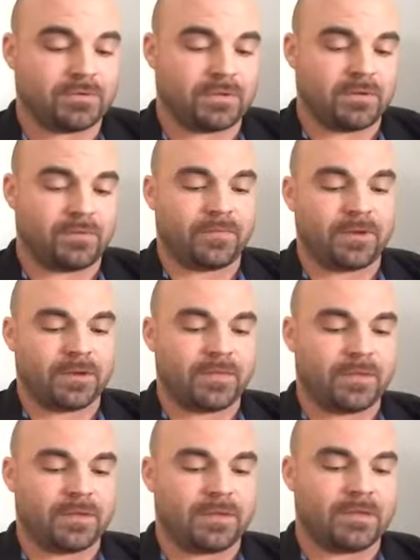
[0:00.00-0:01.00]
And the funny
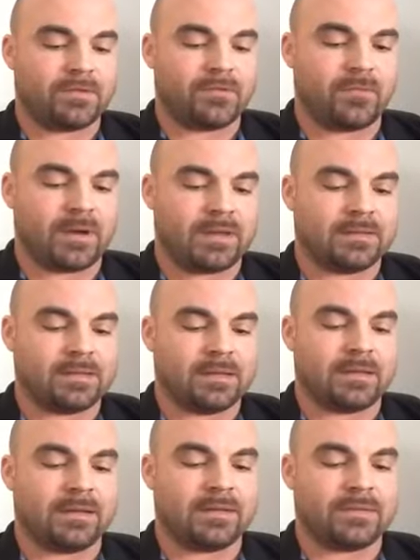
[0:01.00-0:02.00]
thing is, you might
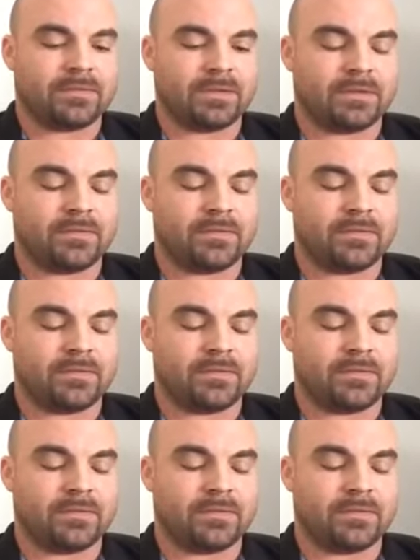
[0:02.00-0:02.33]
take, let's say,